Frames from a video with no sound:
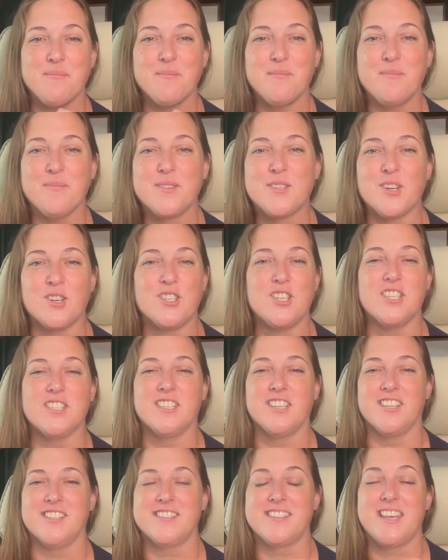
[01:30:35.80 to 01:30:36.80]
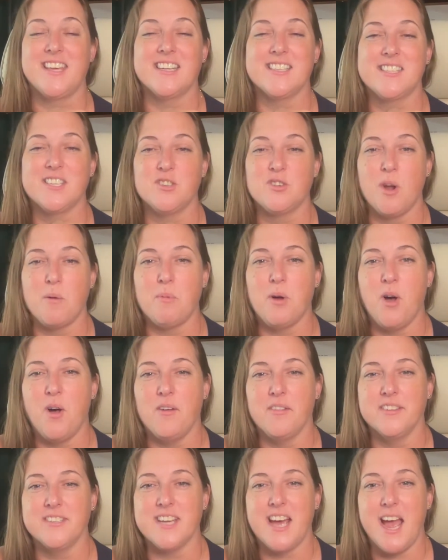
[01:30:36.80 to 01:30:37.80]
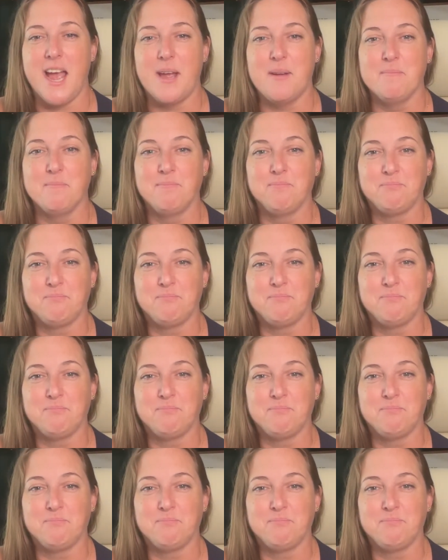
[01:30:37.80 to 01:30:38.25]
Search engines get us in trouble all the time.